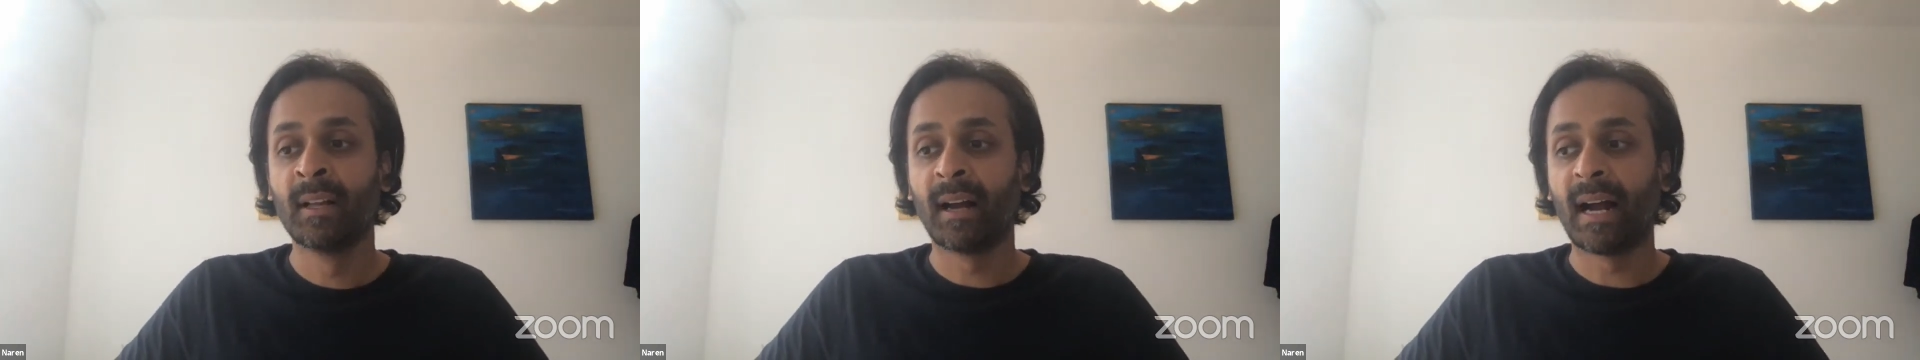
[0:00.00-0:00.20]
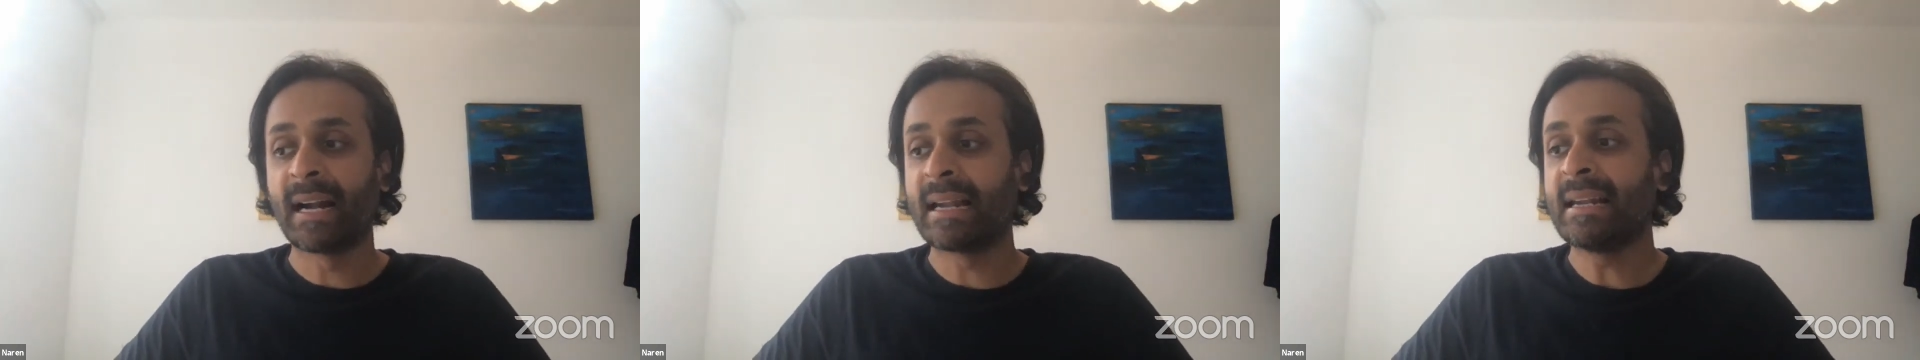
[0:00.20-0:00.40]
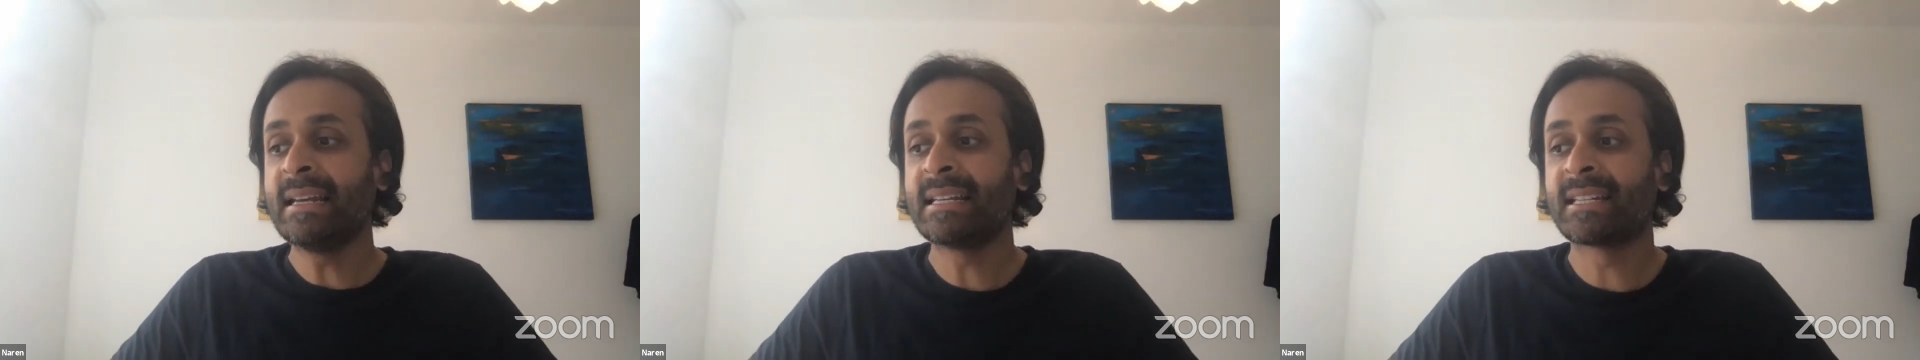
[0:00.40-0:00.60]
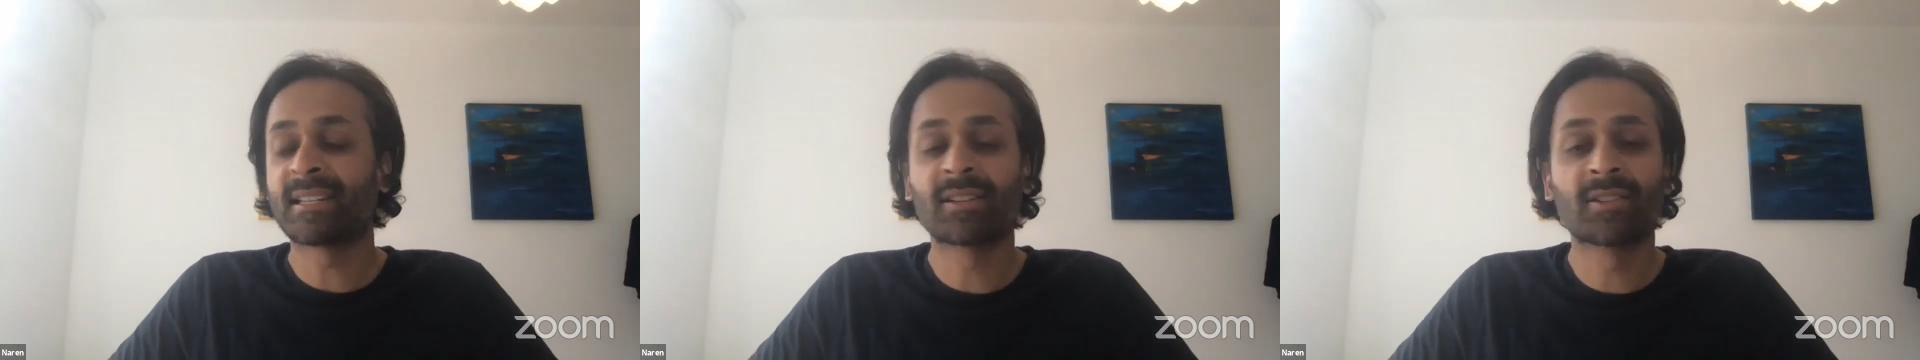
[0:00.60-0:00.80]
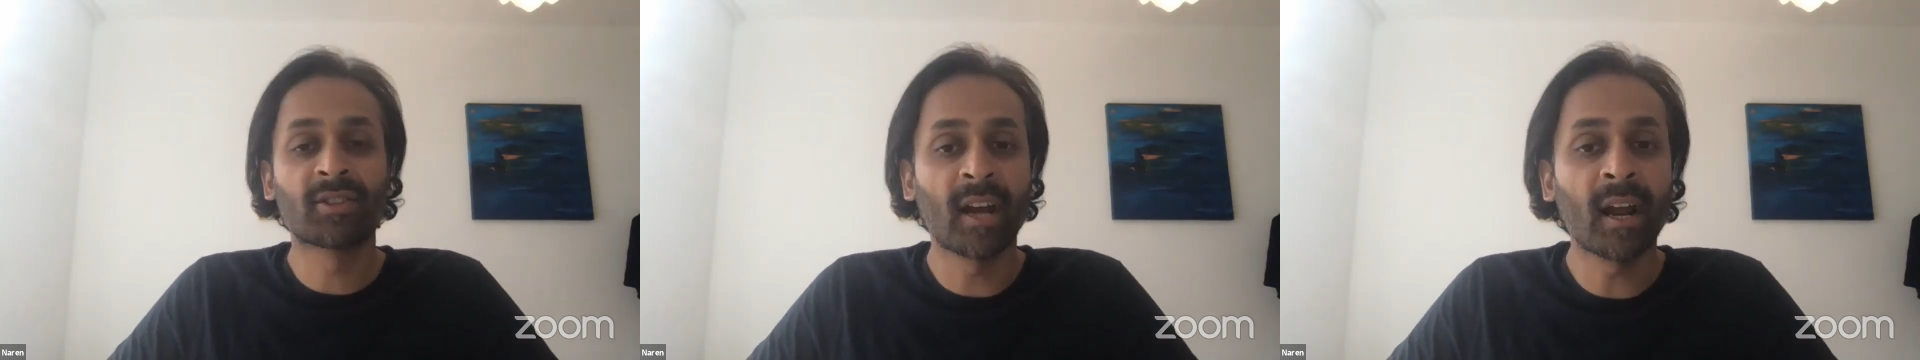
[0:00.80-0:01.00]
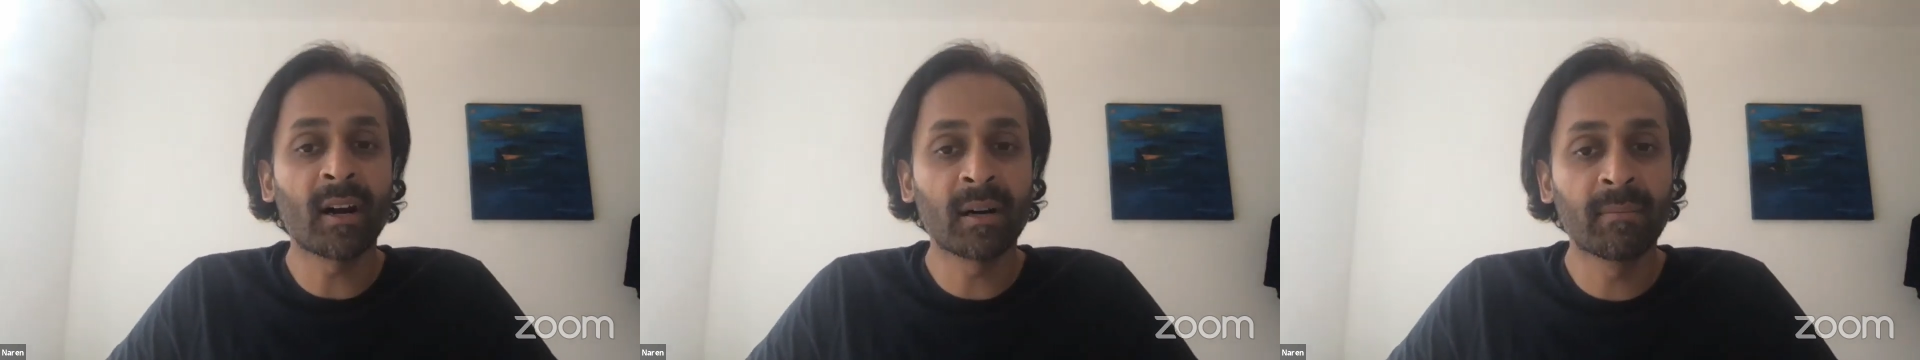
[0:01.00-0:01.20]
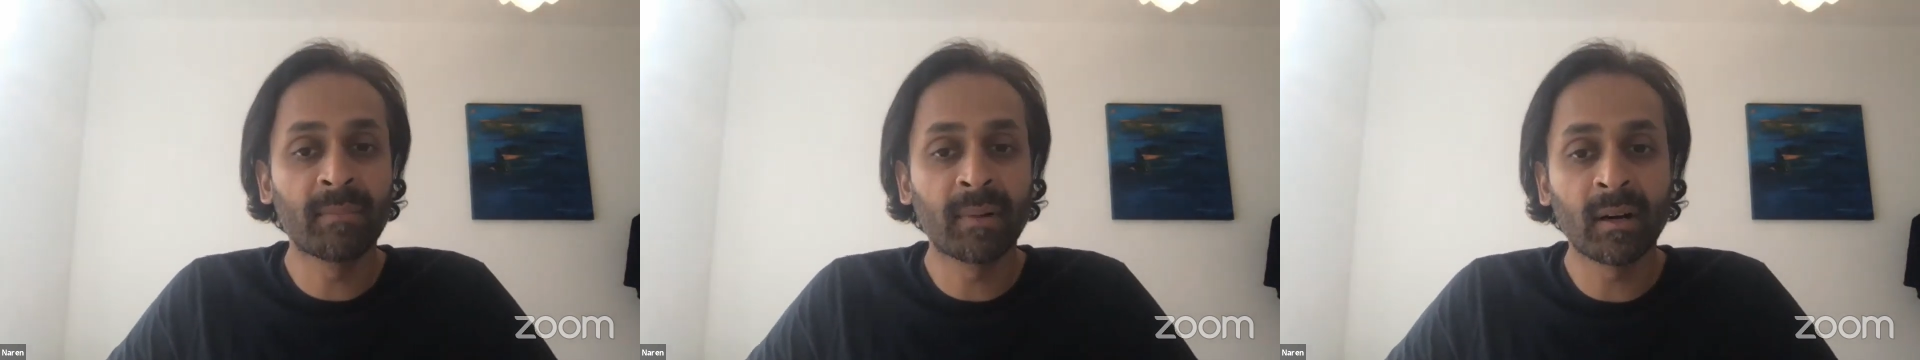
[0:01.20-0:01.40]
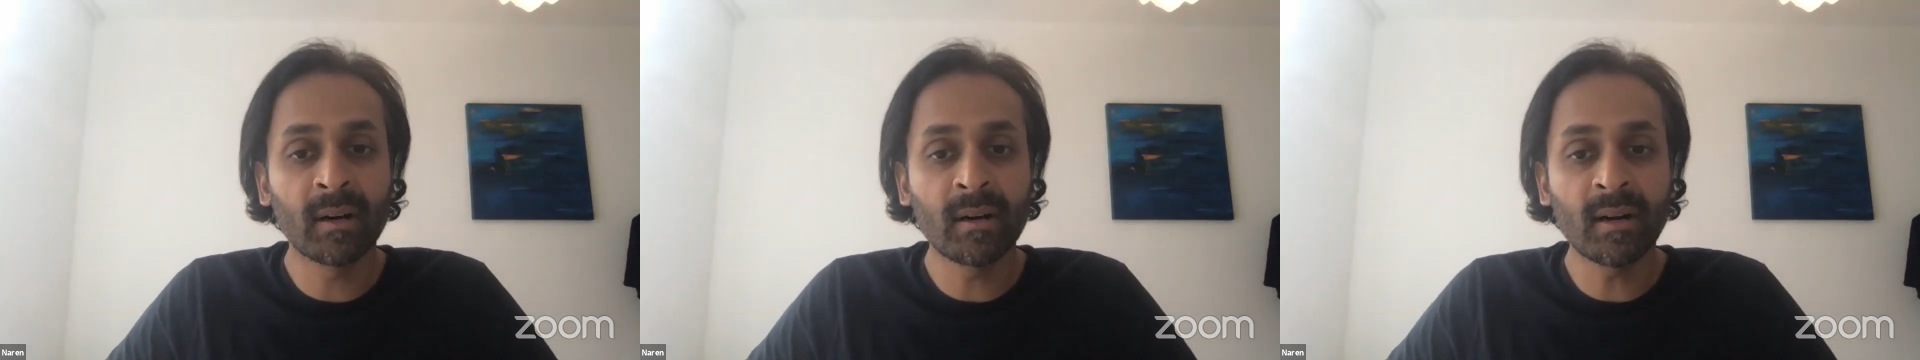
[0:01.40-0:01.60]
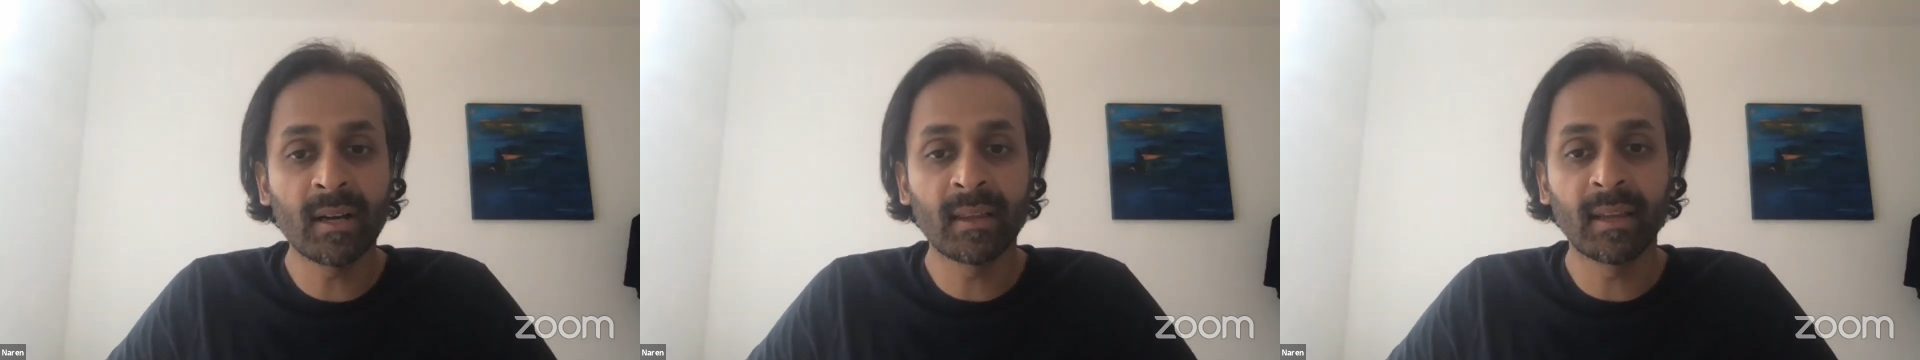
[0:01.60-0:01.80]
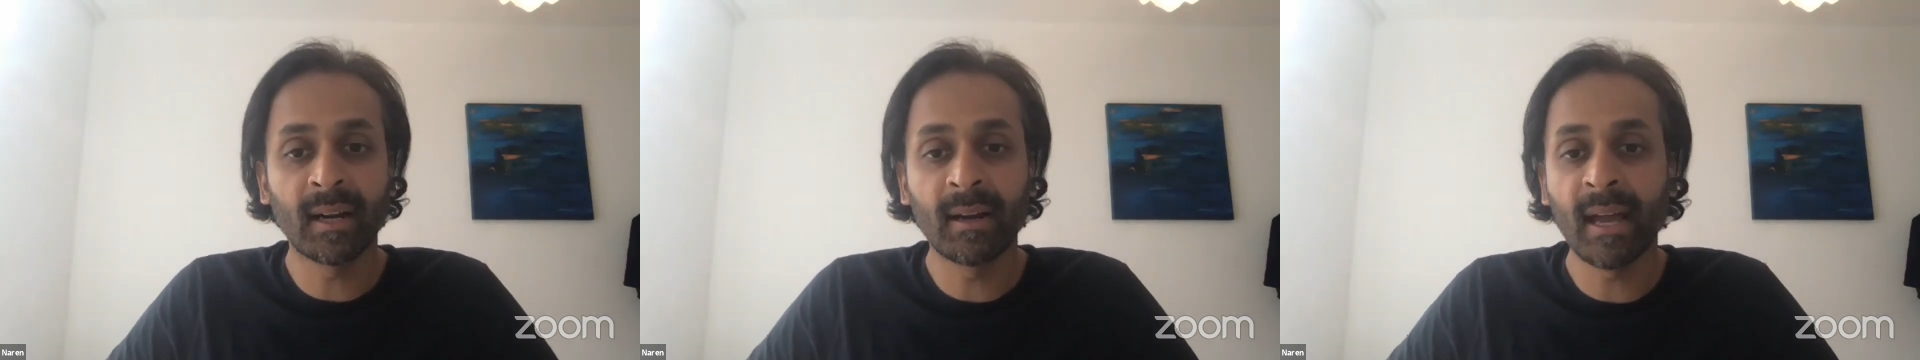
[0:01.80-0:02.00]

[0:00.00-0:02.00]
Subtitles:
at least shared burden in that,